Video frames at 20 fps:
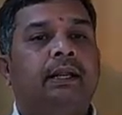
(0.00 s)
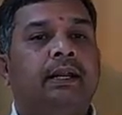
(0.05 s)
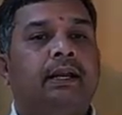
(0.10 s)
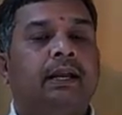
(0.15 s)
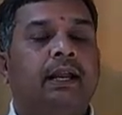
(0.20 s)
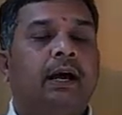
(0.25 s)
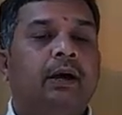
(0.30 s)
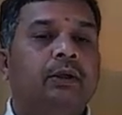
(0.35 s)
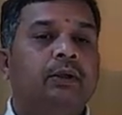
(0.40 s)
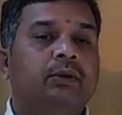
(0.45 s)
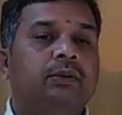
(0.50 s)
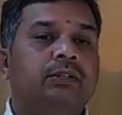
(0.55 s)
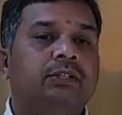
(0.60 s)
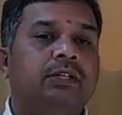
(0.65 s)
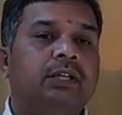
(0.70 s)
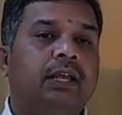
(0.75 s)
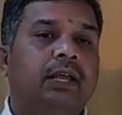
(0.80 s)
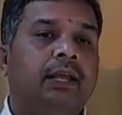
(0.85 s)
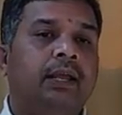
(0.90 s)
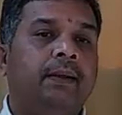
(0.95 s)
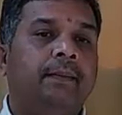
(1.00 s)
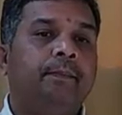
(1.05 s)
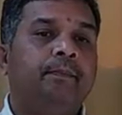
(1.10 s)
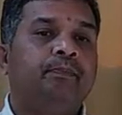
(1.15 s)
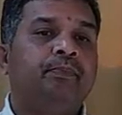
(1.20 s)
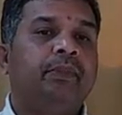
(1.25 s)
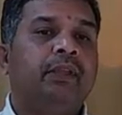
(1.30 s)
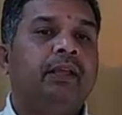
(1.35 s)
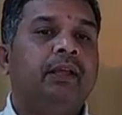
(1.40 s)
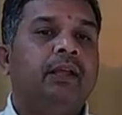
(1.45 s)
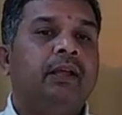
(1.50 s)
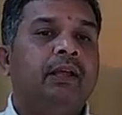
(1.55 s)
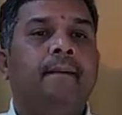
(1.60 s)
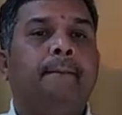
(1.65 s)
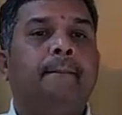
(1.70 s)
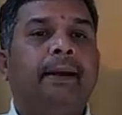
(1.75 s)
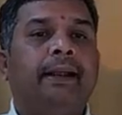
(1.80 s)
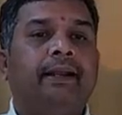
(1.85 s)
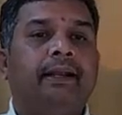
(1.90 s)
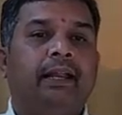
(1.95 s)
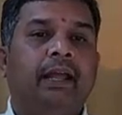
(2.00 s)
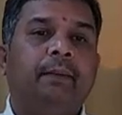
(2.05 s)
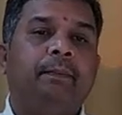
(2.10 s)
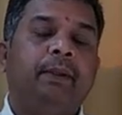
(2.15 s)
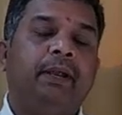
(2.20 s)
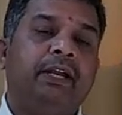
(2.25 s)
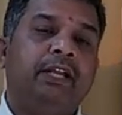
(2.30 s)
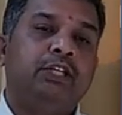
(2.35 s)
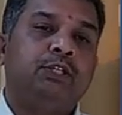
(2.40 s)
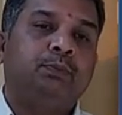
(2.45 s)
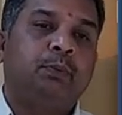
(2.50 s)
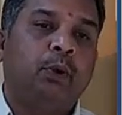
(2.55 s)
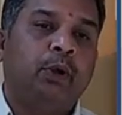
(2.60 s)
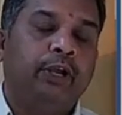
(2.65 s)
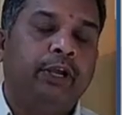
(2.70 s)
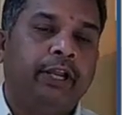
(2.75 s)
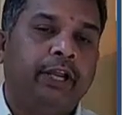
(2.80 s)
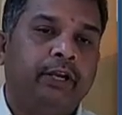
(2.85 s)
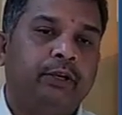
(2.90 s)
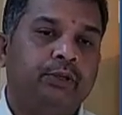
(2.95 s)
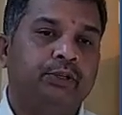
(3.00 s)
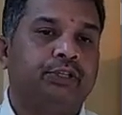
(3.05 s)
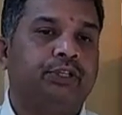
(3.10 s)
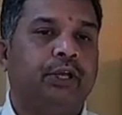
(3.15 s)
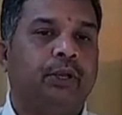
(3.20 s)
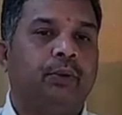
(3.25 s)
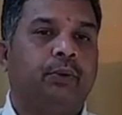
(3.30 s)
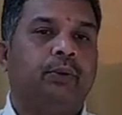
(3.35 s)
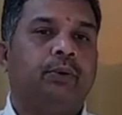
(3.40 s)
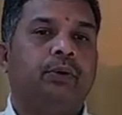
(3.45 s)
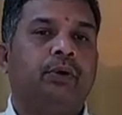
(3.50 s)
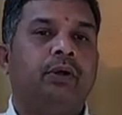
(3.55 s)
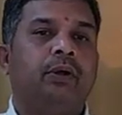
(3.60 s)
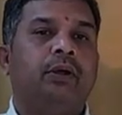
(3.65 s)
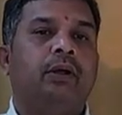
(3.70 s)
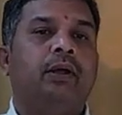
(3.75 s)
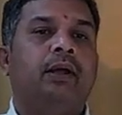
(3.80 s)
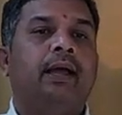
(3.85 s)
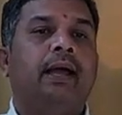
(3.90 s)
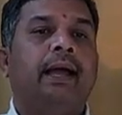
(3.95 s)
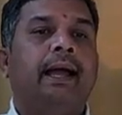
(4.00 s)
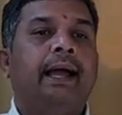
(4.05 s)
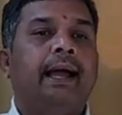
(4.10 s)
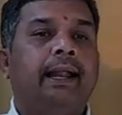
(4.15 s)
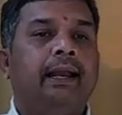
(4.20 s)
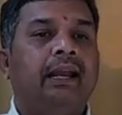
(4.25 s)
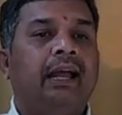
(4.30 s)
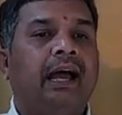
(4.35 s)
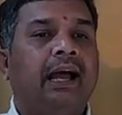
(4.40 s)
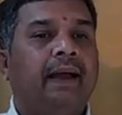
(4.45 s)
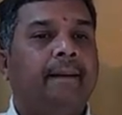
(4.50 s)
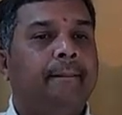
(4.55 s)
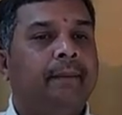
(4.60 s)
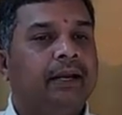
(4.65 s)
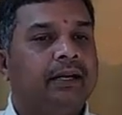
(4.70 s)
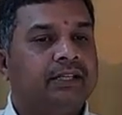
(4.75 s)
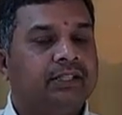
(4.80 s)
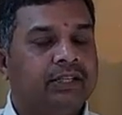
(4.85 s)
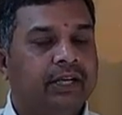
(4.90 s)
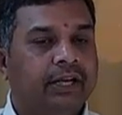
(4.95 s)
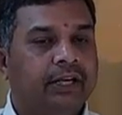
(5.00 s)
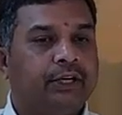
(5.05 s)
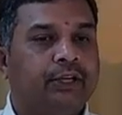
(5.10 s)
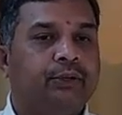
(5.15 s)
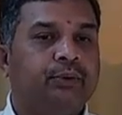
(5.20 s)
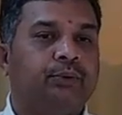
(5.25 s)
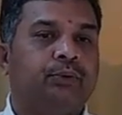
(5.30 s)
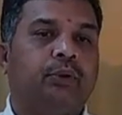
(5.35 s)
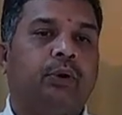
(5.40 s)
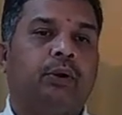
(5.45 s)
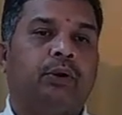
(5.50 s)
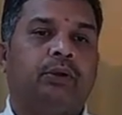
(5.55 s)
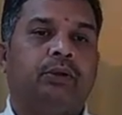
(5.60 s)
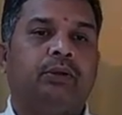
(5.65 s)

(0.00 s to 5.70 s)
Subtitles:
Now you see my tape head is pointing to 0 and I am at state Q0.